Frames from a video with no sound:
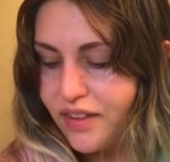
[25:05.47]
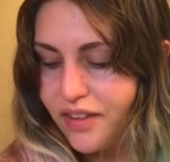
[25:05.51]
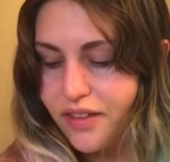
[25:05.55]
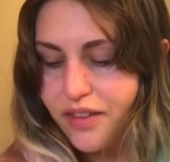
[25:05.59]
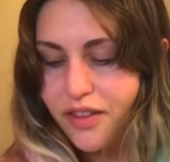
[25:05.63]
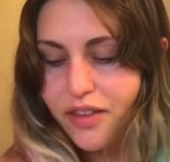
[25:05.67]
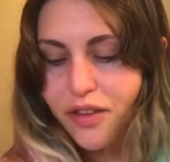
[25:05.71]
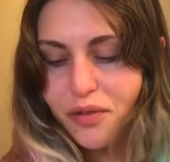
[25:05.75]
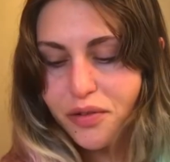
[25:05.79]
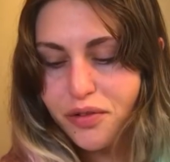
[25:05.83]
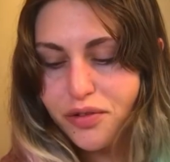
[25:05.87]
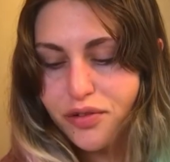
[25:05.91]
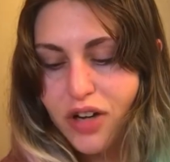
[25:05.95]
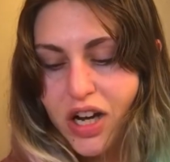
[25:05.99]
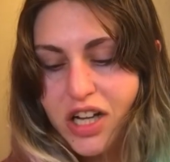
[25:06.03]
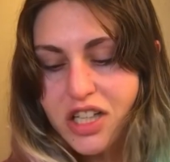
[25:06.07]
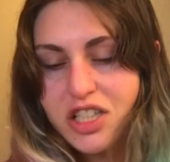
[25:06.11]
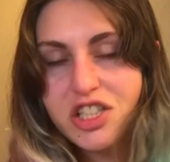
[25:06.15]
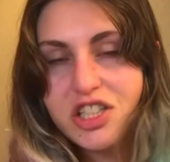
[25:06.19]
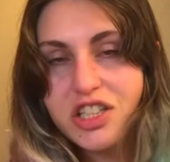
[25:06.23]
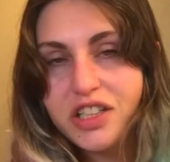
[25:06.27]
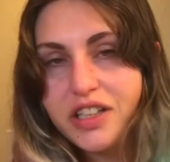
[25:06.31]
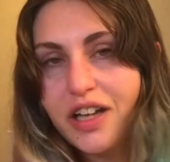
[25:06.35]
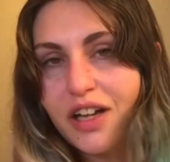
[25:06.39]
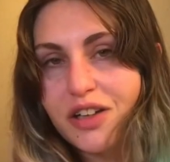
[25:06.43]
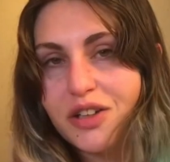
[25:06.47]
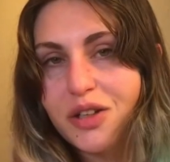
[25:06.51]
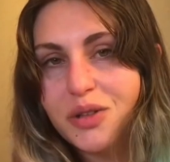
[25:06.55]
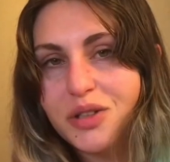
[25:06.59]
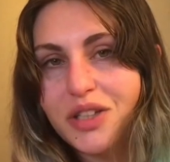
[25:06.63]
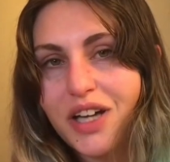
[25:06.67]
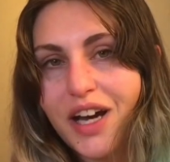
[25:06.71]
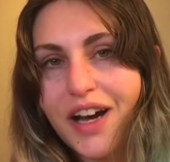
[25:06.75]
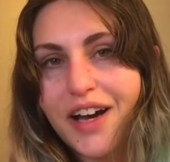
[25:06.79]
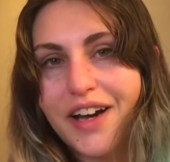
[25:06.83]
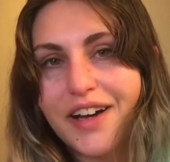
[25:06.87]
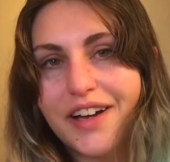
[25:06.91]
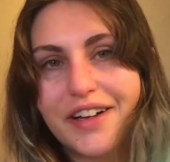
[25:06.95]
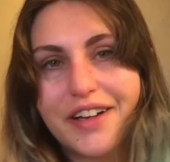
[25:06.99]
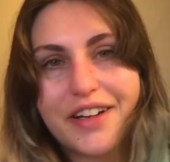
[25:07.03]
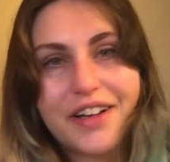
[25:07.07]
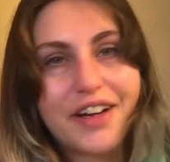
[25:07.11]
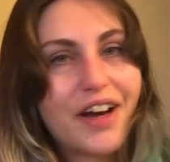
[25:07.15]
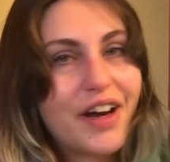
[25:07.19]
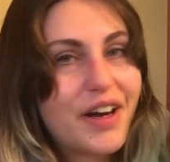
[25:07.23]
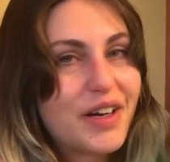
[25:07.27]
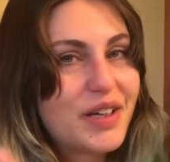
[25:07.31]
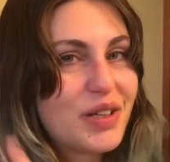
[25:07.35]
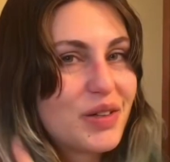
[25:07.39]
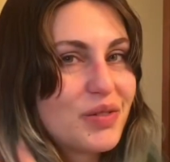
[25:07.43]
the fresh yellow dye
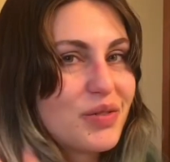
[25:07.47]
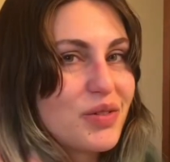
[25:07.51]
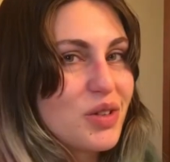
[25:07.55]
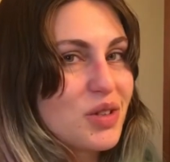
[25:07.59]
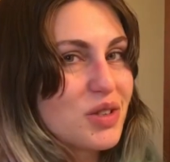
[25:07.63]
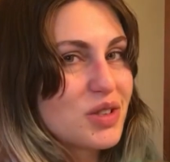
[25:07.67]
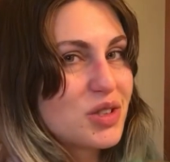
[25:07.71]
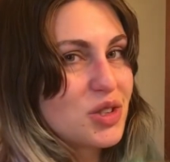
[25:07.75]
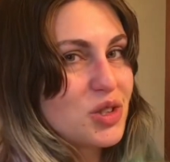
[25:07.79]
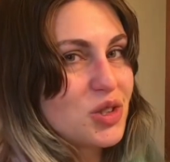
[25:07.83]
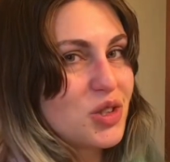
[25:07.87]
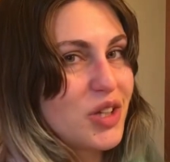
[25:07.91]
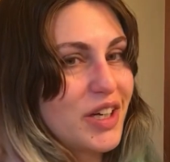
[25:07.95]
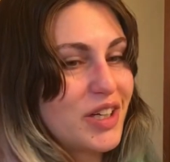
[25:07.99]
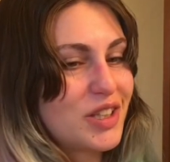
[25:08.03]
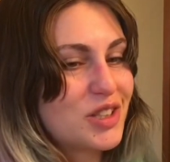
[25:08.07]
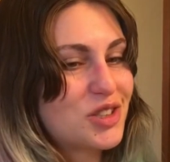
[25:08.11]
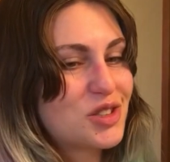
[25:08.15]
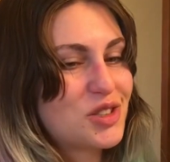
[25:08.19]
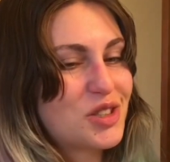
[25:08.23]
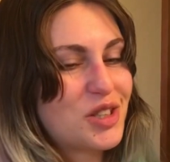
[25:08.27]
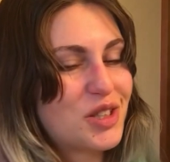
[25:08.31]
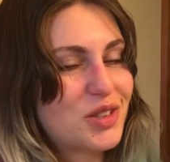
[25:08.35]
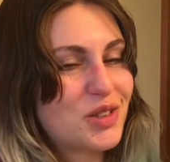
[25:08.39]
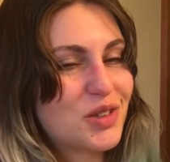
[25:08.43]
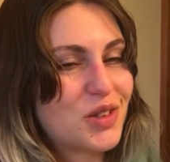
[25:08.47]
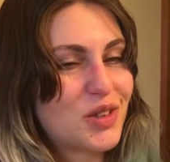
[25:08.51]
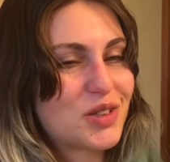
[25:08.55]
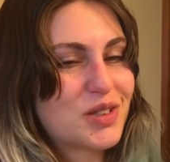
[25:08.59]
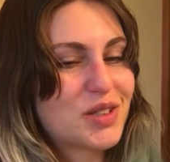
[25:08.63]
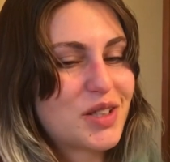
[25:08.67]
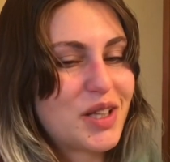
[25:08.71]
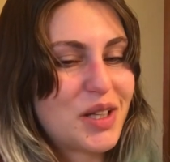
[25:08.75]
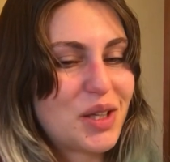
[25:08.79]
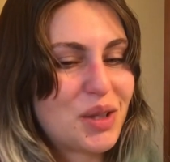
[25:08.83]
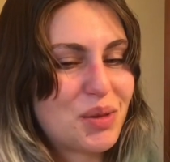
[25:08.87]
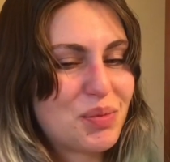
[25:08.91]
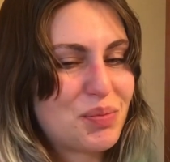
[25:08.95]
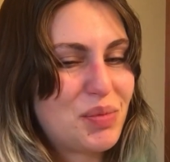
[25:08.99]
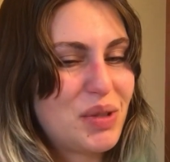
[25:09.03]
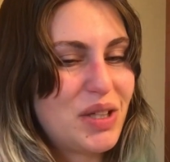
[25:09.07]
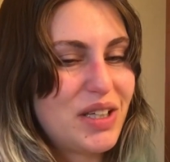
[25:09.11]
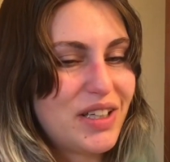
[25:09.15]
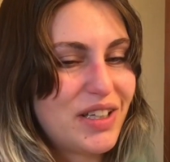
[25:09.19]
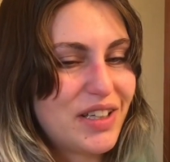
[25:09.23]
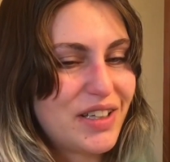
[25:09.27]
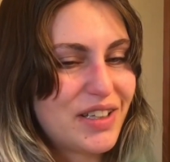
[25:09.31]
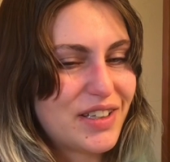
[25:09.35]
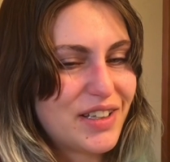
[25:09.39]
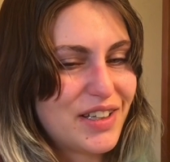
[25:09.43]
kind of looks strange. It looks like
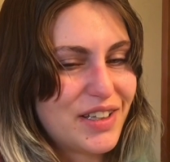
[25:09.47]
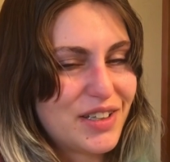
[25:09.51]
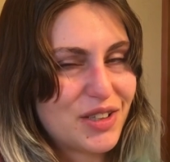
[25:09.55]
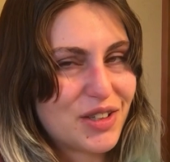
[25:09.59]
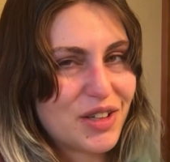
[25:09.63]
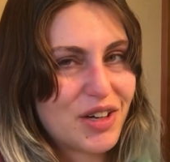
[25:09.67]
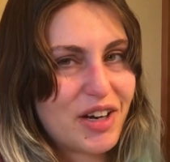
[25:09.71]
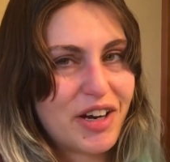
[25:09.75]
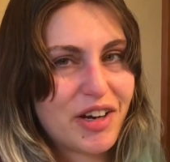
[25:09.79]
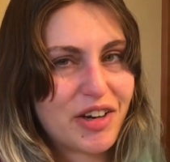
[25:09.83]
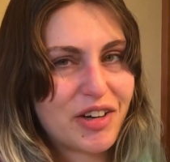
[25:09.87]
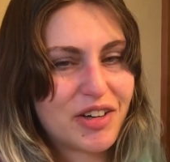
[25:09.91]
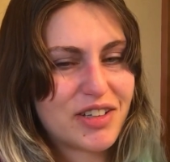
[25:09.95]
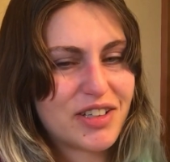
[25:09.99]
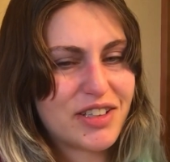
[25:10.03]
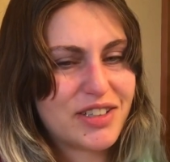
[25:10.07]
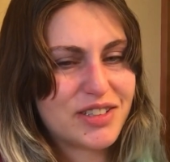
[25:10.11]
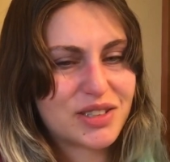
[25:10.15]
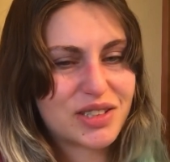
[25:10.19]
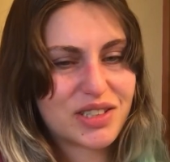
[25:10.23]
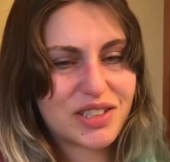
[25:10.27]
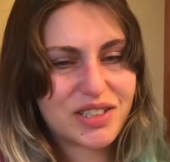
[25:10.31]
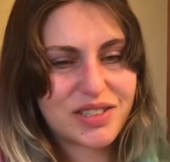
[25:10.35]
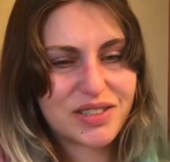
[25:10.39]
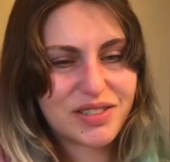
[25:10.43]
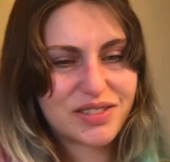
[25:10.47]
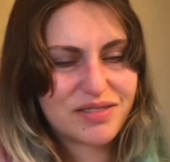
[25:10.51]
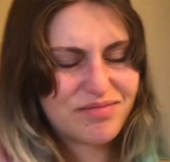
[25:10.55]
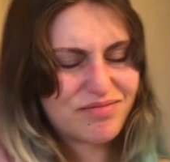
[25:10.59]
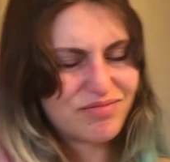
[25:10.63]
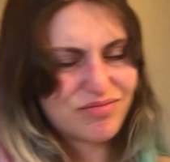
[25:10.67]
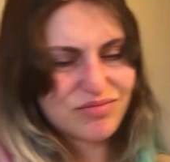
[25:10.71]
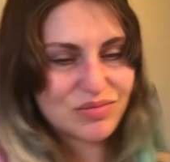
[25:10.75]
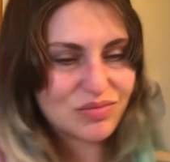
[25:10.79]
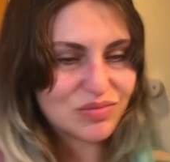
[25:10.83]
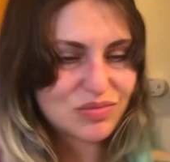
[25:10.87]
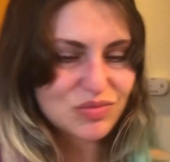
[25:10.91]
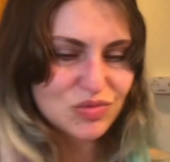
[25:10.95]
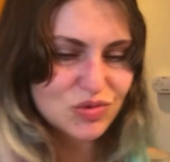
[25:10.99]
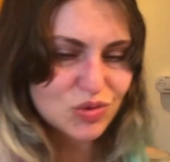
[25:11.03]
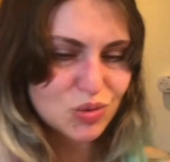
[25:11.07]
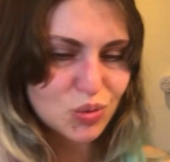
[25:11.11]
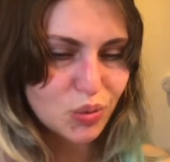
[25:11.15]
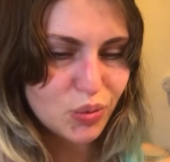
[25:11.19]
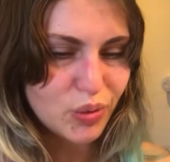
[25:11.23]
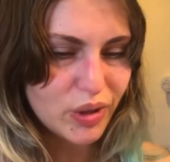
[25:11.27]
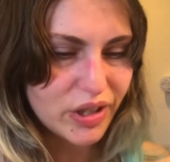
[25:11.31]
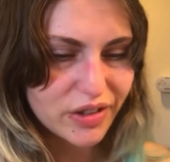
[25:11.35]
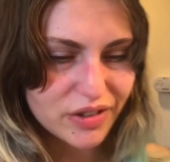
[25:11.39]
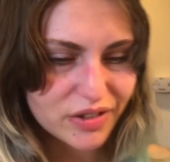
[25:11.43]
pee in your hair. It's
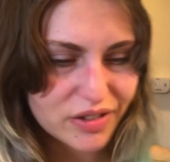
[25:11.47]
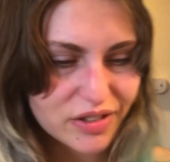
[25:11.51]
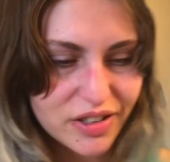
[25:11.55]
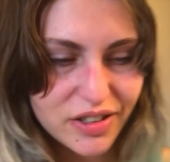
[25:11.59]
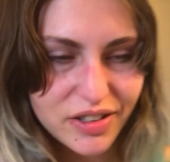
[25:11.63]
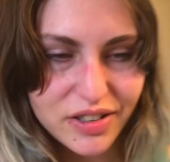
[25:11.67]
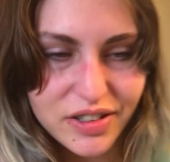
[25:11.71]
weird.